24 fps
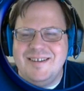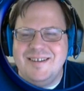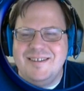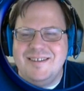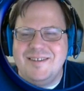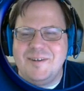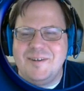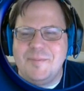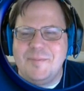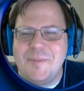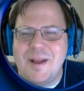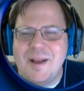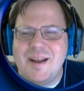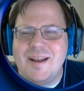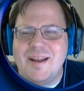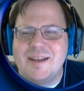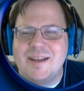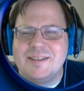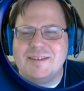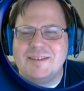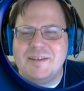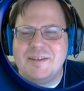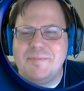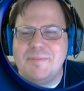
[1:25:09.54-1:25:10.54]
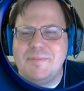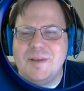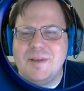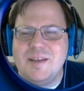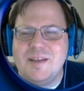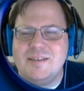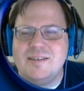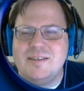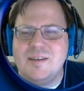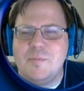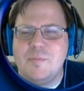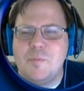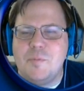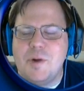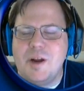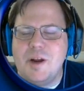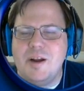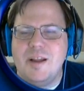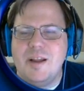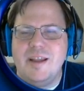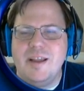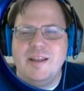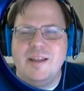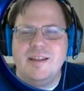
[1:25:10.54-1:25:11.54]
There might actually be
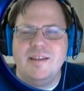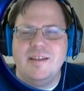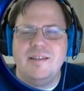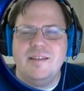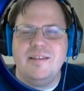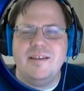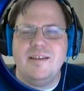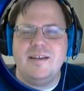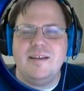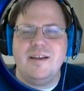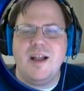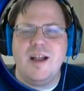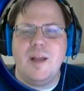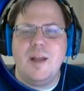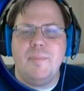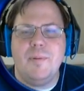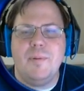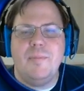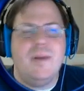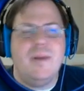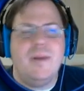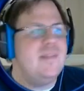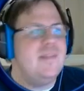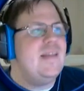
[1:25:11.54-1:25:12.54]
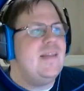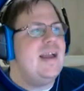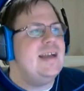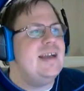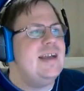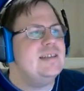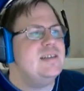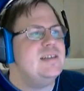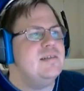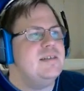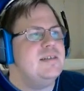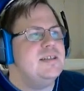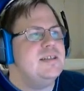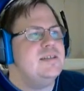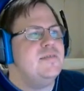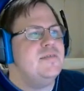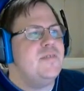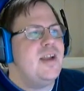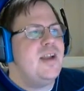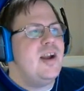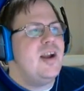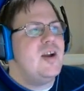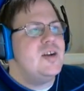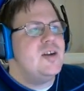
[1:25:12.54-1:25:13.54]
somewhere in the Coppermind that has a list
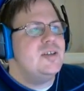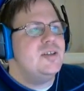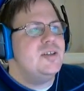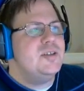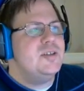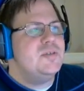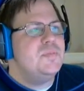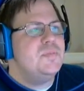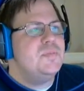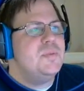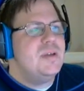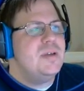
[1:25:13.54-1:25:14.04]
of characters, but